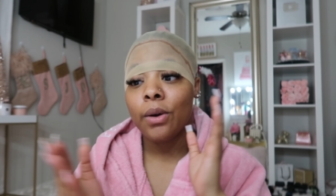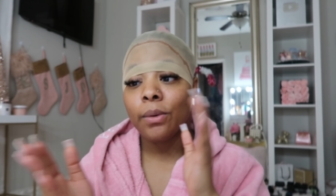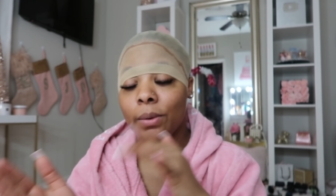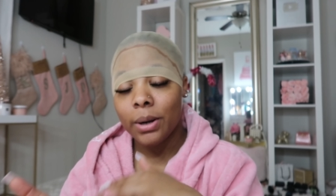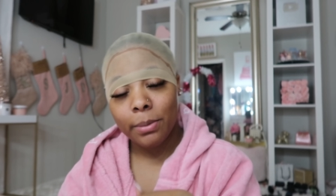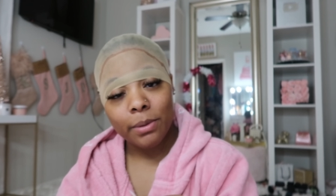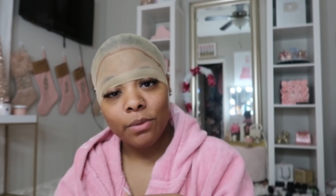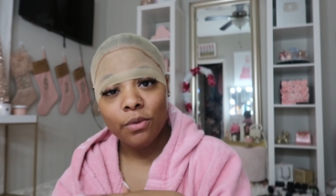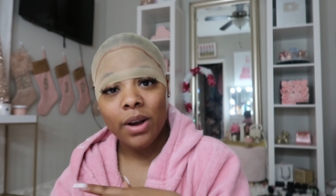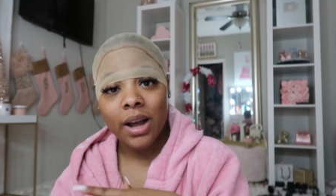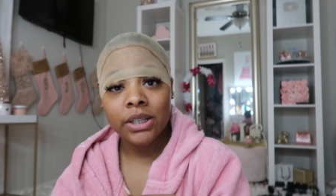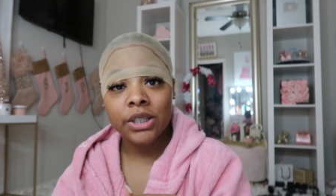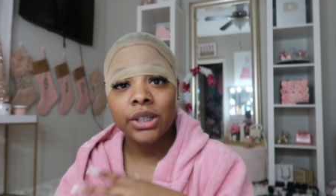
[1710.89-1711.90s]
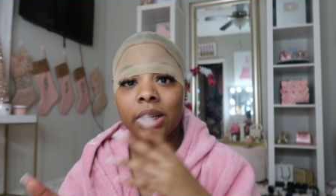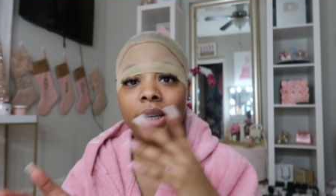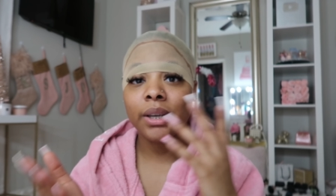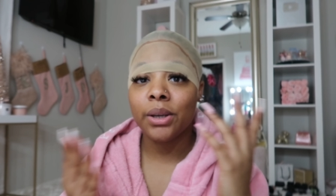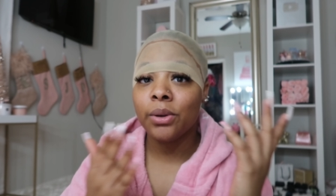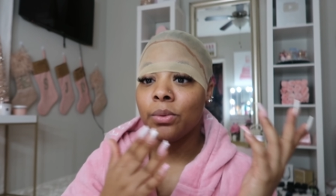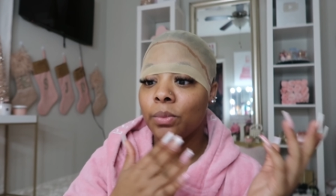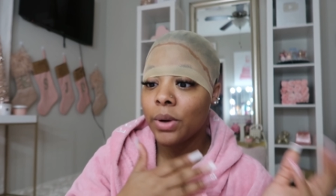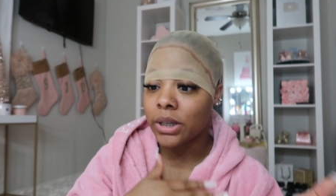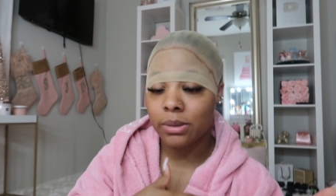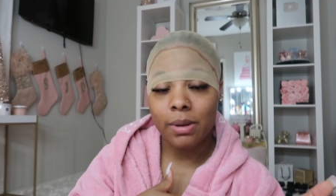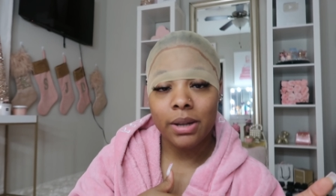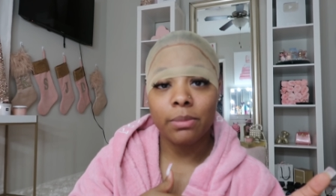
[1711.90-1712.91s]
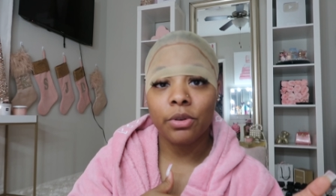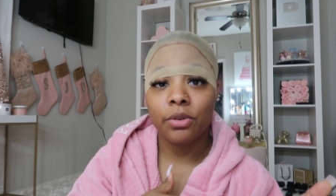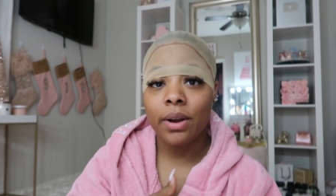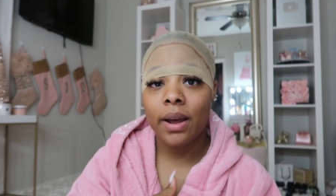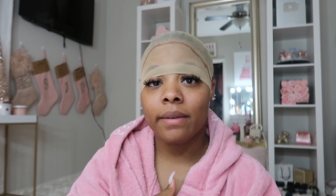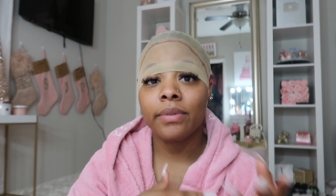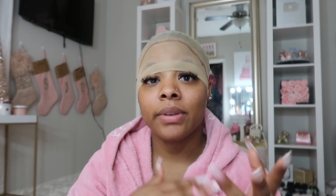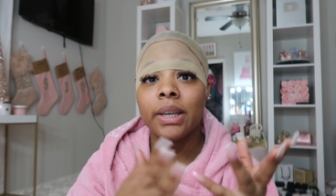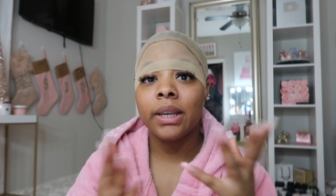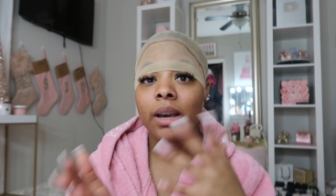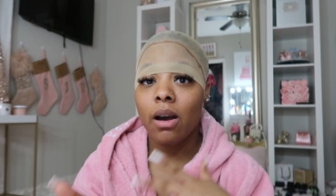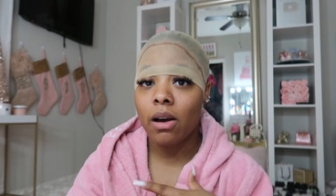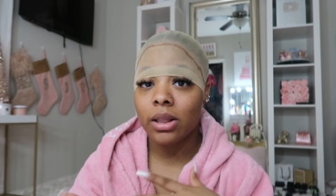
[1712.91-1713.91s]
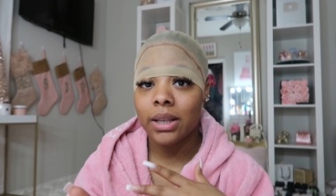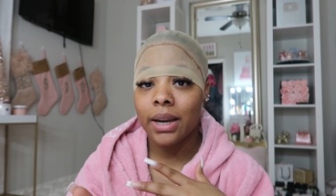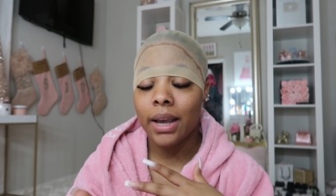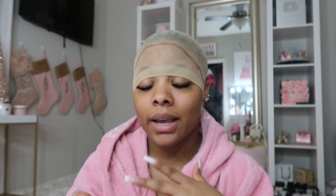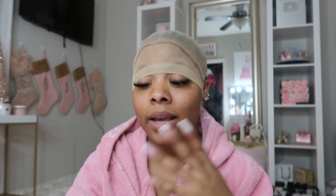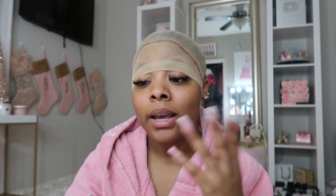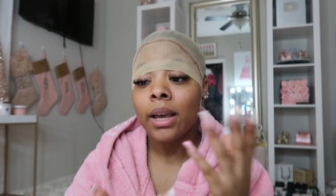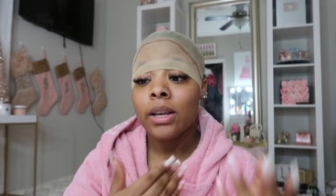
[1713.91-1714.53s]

What are people watching? Where's my demographic? All of that.